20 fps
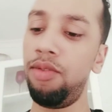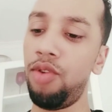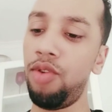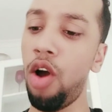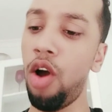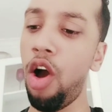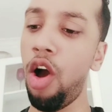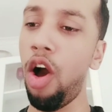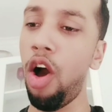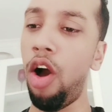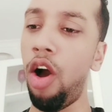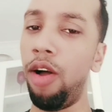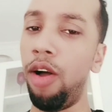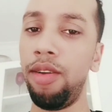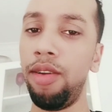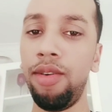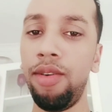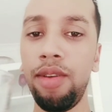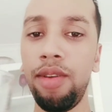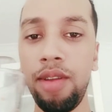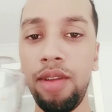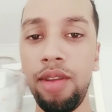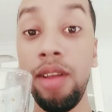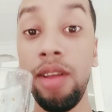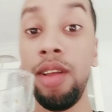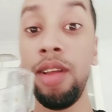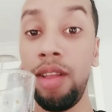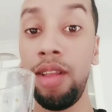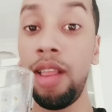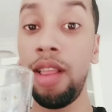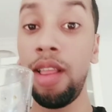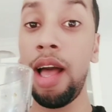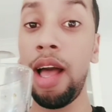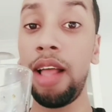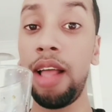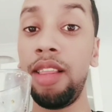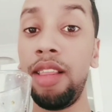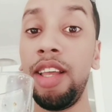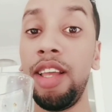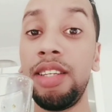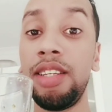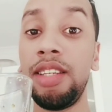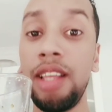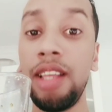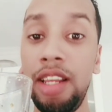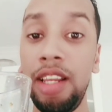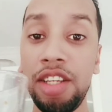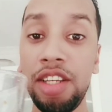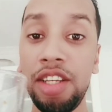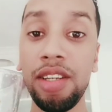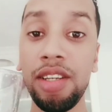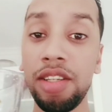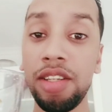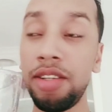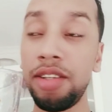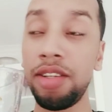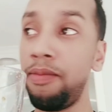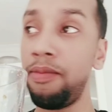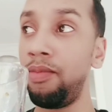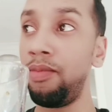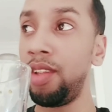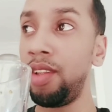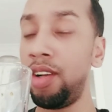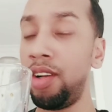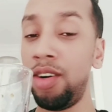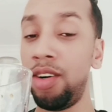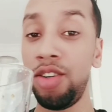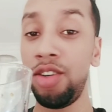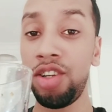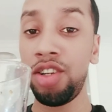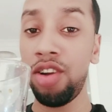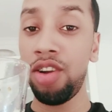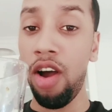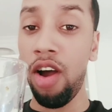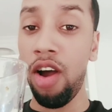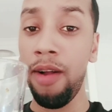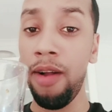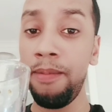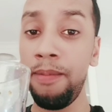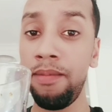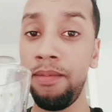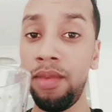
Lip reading: Oh, Ah, it tastes delicious. Sure.